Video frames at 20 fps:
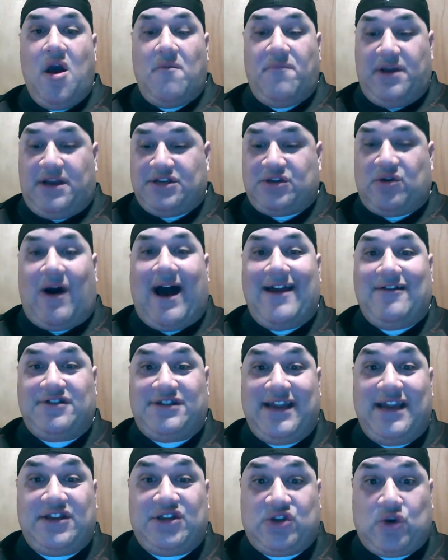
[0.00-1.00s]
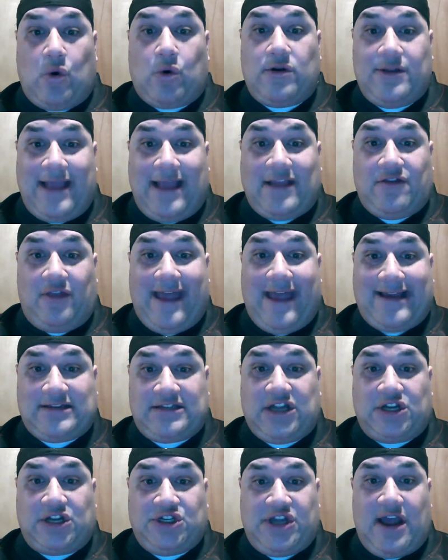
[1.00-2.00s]
Because Ohio State scored that
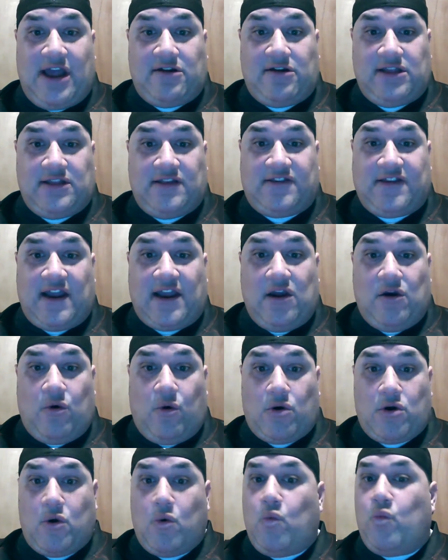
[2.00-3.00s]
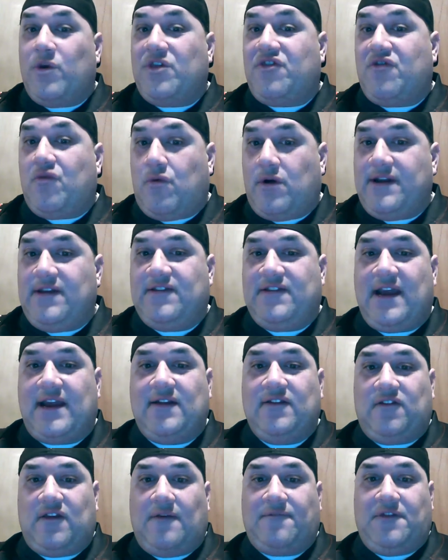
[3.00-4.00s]
last touchdown in the second quarter with 20
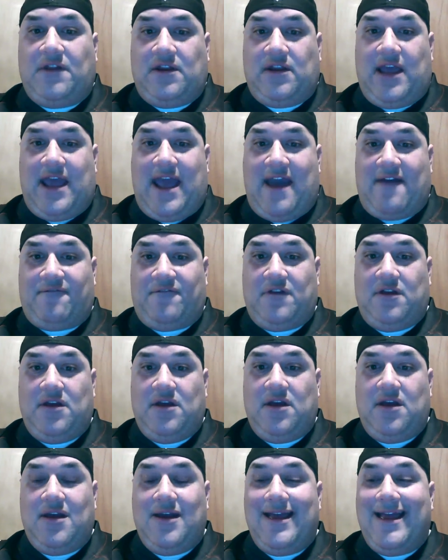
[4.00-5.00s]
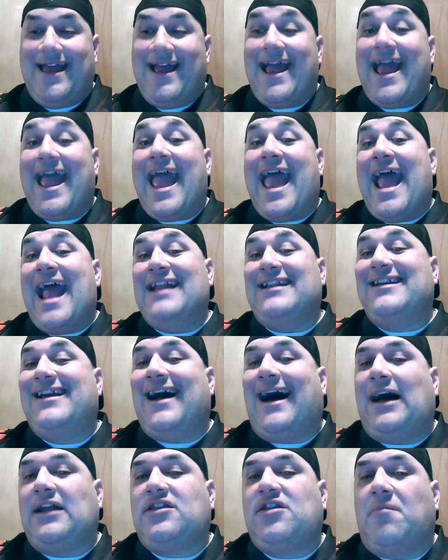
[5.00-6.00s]
seconds left in the half and
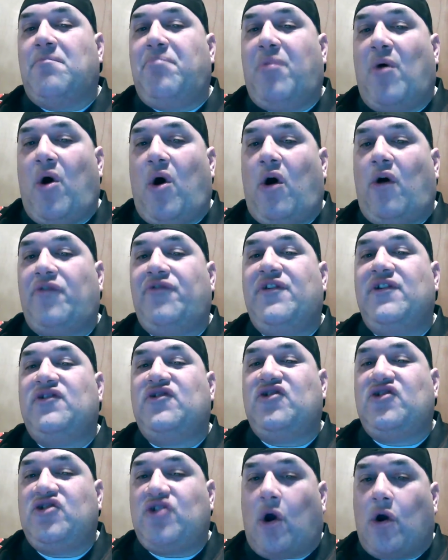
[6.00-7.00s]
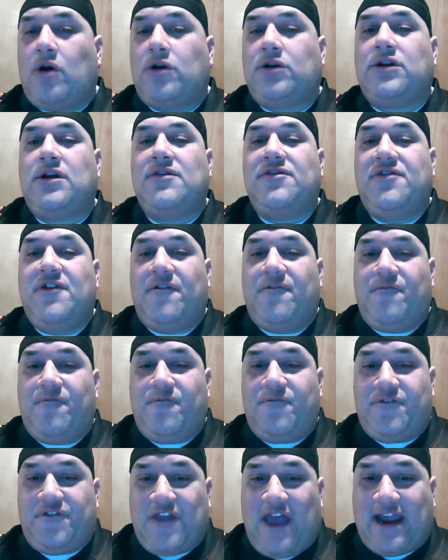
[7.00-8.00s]
got the ball to start the
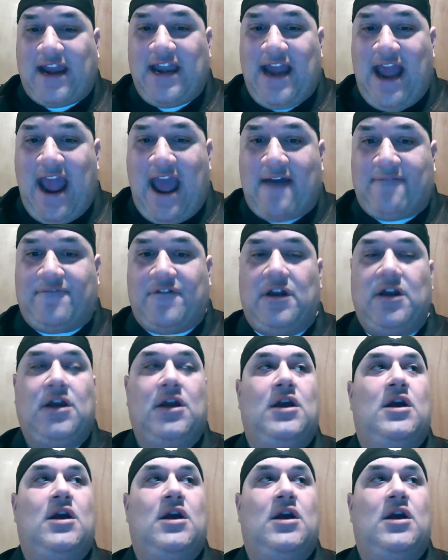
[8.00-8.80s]
second half.